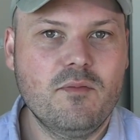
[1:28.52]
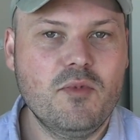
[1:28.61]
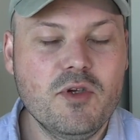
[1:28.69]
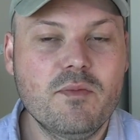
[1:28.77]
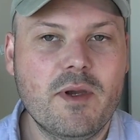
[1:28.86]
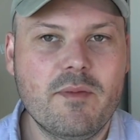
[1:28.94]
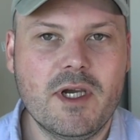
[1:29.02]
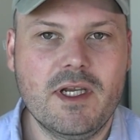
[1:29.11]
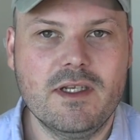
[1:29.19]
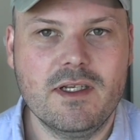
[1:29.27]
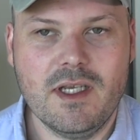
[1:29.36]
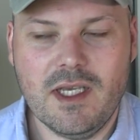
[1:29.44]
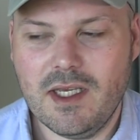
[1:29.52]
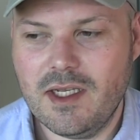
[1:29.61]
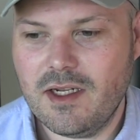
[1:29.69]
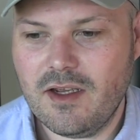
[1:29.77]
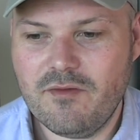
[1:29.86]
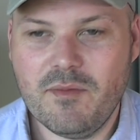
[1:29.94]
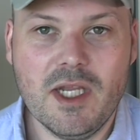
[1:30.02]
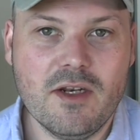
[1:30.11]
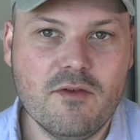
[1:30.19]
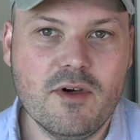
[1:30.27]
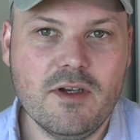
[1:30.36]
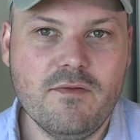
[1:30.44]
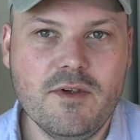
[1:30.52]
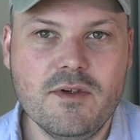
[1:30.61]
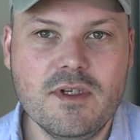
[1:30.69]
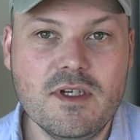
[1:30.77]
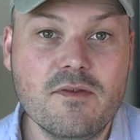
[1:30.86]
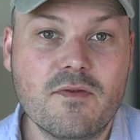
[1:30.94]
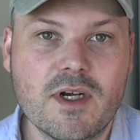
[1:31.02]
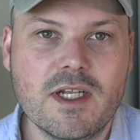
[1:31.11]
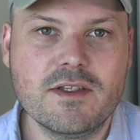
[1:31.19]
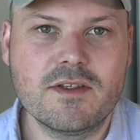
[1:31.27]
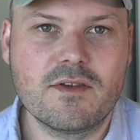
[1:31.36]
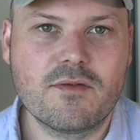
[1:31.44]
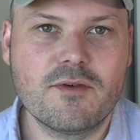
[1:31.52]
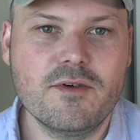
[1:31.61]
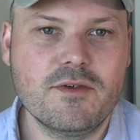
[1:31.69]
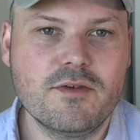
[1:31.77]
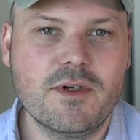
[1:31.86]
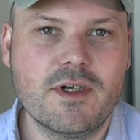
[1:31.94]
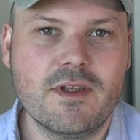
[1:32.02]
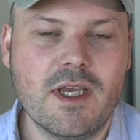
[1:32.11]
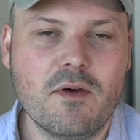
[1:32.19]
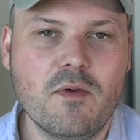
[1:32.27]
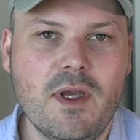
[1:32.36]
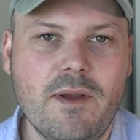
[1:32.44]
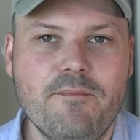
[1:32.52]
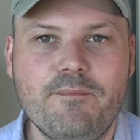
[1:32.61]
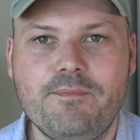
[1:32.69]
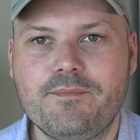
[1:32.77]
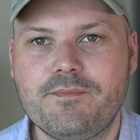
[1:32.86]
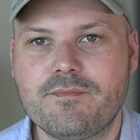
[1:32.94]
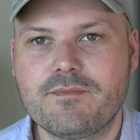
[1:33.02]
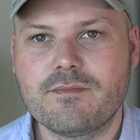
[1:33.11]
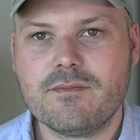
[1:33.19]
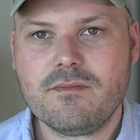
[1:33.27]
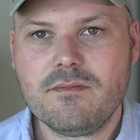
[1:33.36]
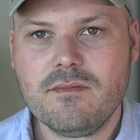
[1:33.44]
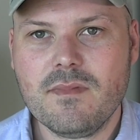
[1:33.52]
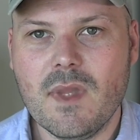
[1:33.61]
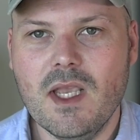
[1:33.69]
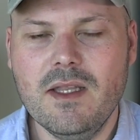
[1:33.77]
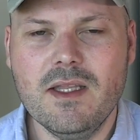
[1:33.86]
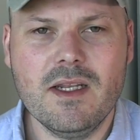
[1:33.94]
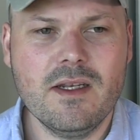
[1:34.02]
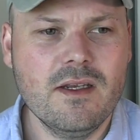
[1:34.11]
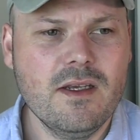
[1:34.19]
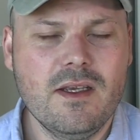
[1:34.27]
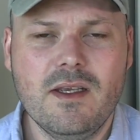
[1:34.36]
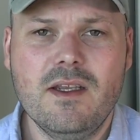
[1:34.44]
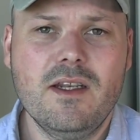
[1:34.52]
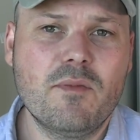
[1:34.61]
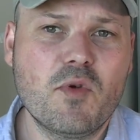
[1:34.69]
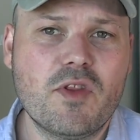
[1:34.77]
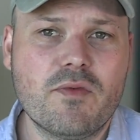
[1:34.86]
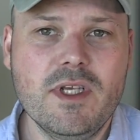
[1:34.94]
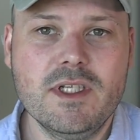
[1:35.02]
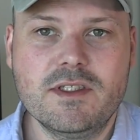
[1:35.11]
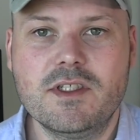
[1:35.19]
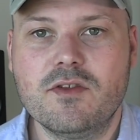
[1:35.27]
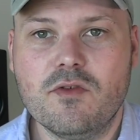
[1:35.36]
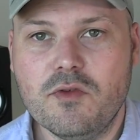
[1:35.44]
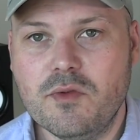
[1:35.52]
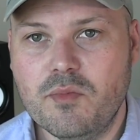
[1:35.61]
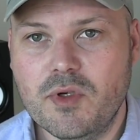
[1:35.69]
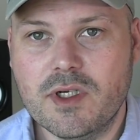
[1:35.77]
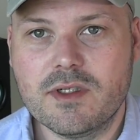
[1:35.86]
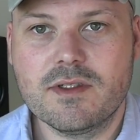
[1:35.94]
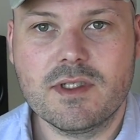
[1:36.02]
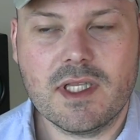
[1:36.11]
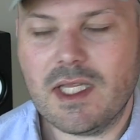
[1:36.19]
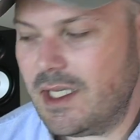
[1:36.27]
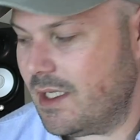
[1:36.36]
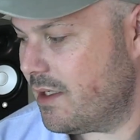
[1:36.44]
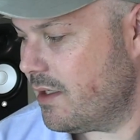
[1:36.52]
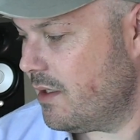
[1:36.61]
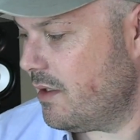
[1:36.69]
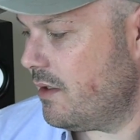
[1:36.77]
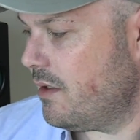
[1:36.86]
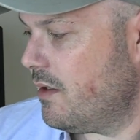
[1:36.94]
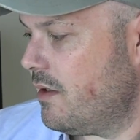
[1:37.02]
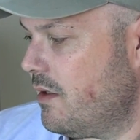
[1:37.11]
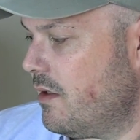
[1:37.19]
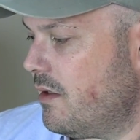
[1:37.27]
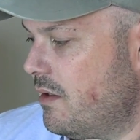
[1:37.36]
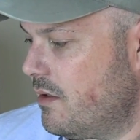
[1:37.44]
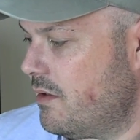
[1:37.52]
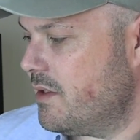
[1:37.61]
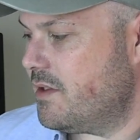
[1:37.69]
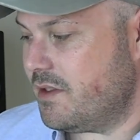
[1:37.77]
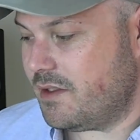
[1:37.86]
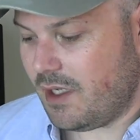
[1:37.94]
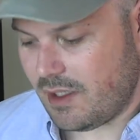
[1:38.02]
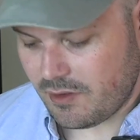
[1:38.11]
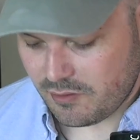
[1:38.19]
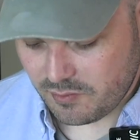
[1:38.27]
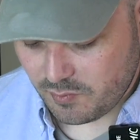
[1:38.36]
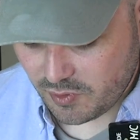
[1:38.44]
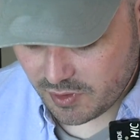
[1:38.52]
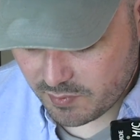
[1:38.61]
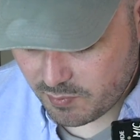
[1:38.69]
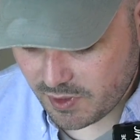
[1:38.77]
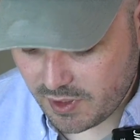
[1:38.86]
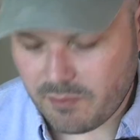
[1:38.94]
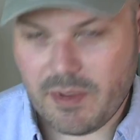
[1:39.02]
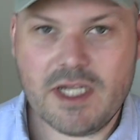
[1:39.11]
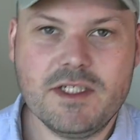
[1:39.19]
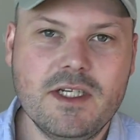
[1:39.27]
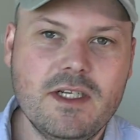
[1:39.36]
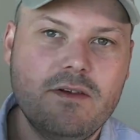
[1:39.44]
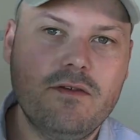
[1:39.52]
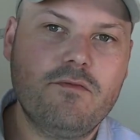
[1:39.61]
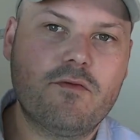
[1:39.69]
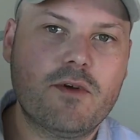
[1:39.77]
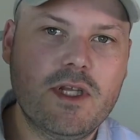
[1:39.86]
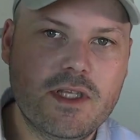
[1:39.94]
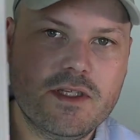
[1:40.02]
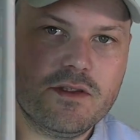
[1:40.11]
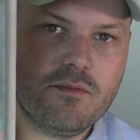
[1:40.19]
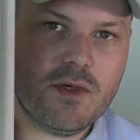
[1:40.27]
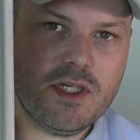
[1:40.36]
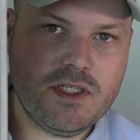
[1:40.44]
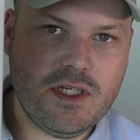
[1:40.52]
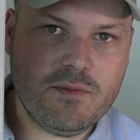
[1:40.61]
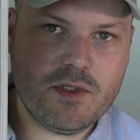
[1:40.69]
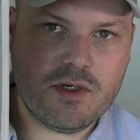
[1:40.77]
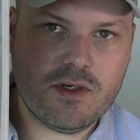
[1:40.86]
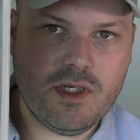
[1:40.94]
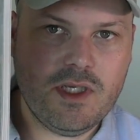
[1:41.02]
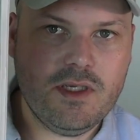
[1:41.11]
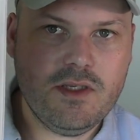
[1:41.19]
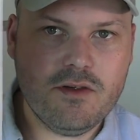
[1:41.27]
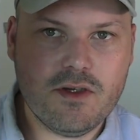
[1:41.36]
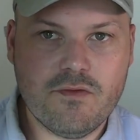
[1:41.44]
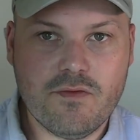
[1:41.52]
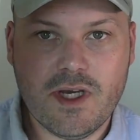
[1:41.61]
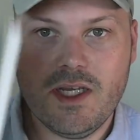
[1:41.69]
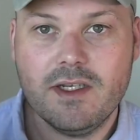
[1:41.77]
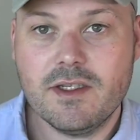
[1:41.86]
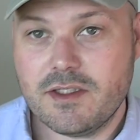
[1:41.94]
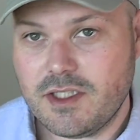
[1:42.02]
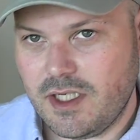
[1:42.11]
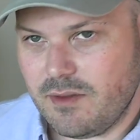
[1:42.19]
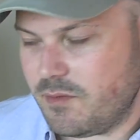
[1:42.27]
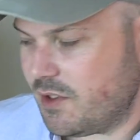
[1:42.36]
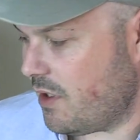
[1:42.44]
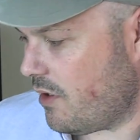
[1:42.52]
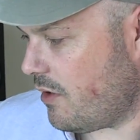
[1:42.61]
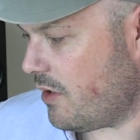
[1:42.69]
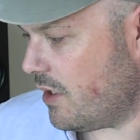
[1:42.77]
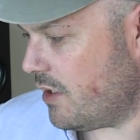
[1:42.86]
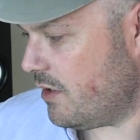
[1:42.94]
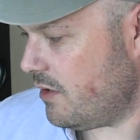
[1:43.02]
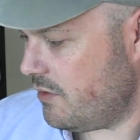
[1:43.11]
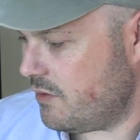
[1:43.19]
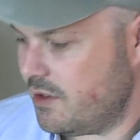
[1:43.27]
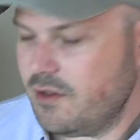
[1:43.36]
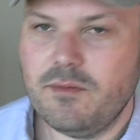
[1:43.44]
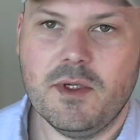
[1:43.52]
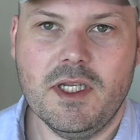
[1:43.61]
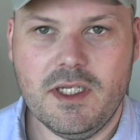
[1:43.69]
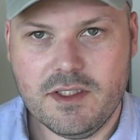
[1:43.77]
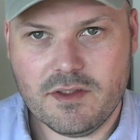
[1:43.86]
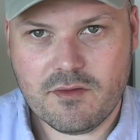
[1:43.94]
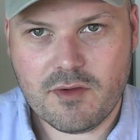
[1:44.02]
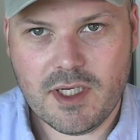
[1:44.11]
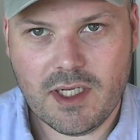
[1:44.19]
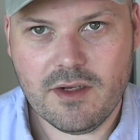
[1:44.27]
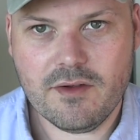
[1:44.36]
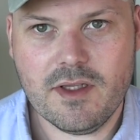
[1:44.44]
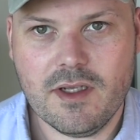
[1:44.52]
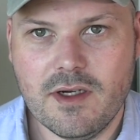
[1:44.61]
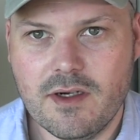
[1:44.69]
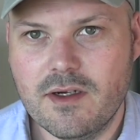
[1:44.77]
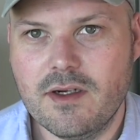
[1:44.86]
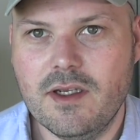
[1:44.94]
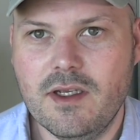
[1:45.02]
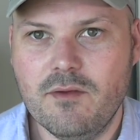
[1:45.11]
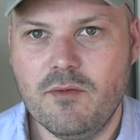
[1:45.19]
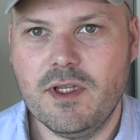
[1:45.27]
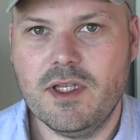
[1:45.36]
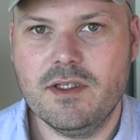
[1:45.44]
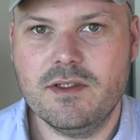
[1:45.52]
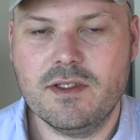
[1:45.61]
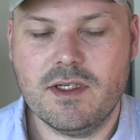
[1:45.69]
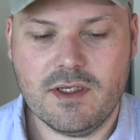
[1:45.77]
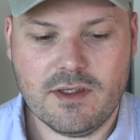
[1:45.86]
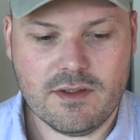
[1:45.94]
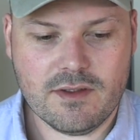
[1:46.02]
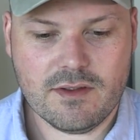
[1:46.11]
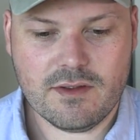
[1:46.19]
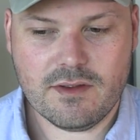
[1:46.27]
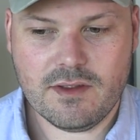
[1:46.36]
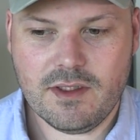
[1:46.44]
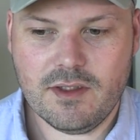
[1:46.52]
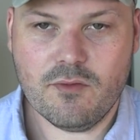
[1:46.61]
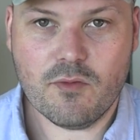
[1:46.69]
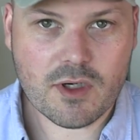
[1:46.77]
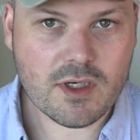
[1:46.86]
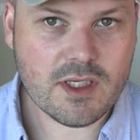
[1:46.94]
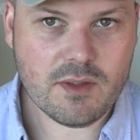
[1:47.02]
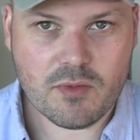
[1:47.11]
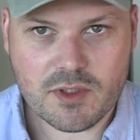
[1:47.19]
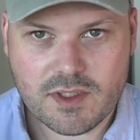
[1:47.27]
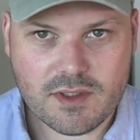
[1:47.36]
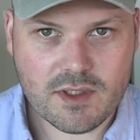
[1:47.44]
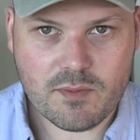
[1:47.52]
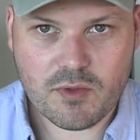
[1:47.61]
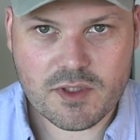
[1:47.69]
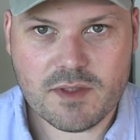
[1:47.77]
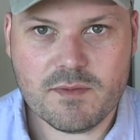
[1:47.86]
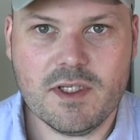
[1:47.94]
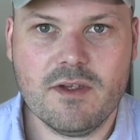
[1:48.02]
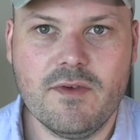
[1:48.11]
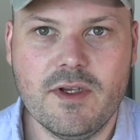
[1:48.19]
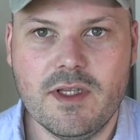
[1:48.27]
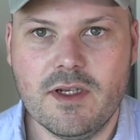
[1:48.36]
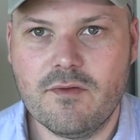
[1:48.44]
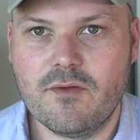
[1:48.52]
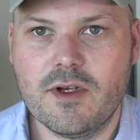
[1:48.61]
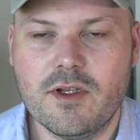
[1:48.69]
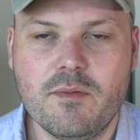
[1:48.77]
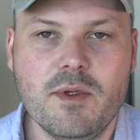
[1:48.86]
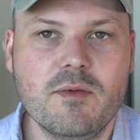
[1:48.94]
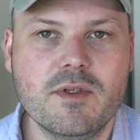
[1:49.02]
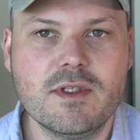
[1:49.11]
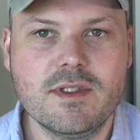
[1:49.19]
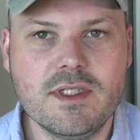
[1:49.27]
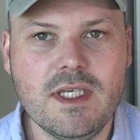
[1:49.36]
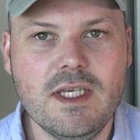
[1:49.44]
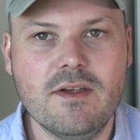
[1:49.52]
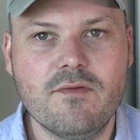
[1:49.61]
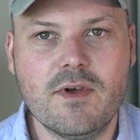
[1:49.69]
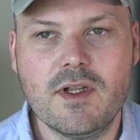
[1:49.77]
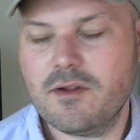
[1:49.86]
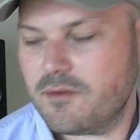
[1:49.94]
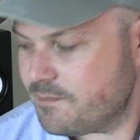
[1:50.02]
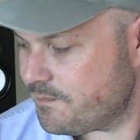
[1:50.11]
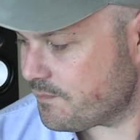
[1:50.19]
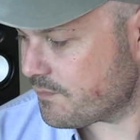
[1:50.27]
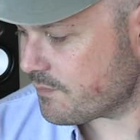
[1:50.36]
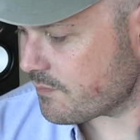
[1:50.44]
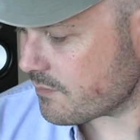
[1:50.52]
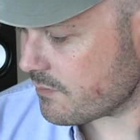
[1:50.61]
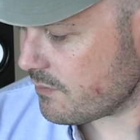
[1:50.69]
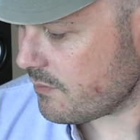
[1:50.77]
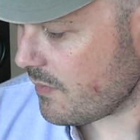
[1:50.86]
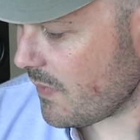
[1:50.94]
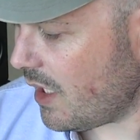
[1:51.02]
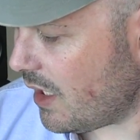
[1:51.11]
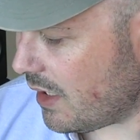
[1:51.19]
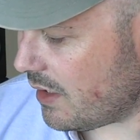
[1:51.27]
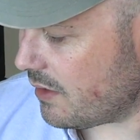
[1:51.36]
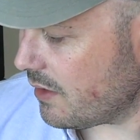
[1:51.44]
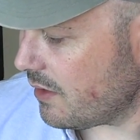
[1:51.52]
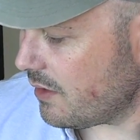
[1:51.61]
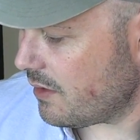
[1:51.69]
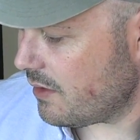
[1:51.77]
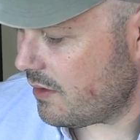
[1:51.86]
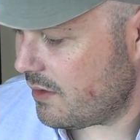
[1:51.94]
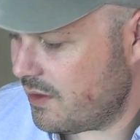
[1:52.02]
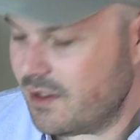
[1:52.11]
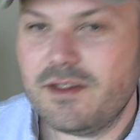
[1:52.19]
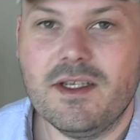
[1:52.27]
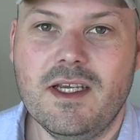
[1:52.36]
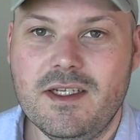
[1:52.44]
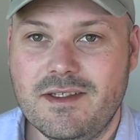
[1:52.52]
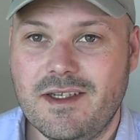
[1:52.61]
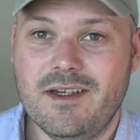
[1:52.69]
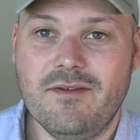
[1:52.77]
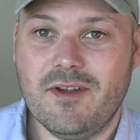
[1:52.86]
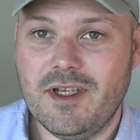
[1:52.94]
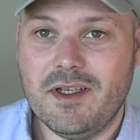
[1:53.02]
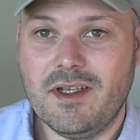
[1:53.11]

blew my mind. And I've met quite a few new friends through Twitter that way. And then number three is just old books. This is not an old book, but Imaginative Realism by James Gurney. You can find James on YouTube, and he's quite out there. And with his work, he puts himself out there for other people to see and follow. And this guy has kind of